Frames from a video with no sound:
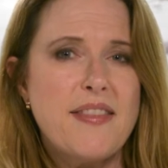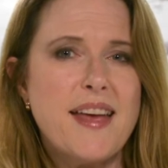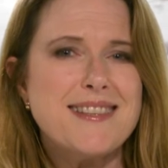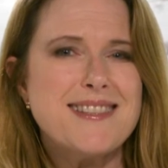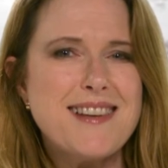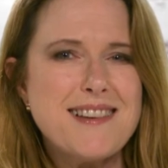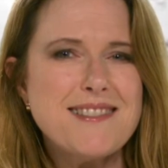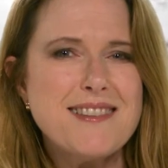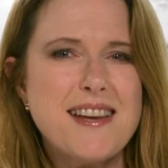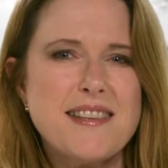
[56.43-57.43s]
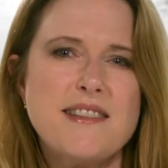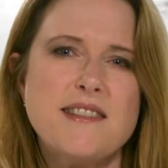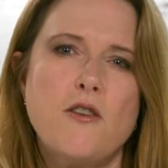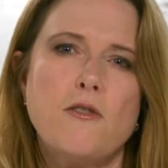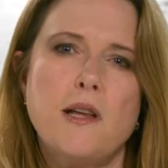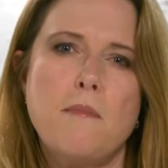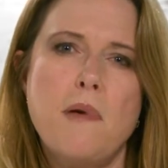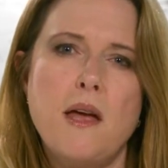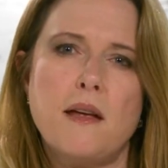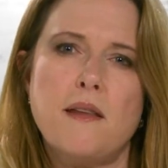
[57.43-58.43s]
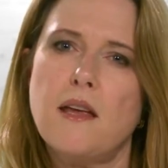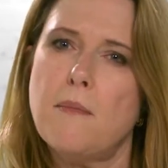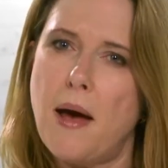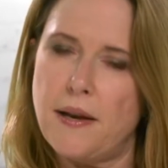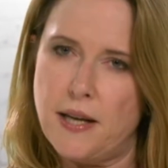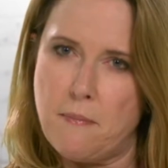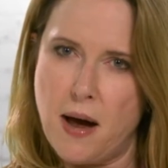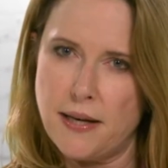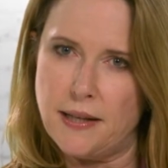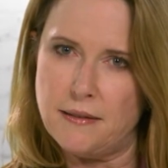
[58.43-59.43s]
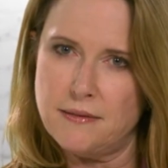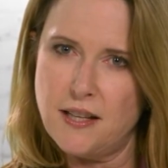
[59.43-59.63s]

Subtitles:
that doesn't necessarily mean that you made any money.